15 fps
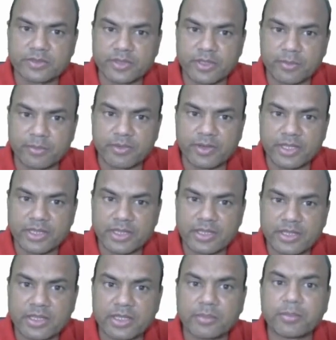Number one.
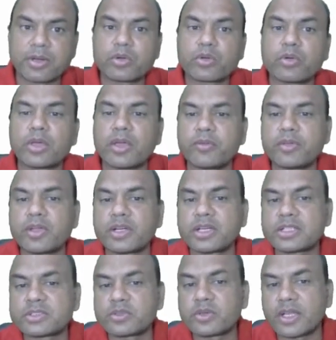Number two, have you
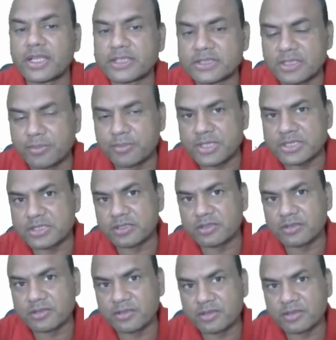understood estimation?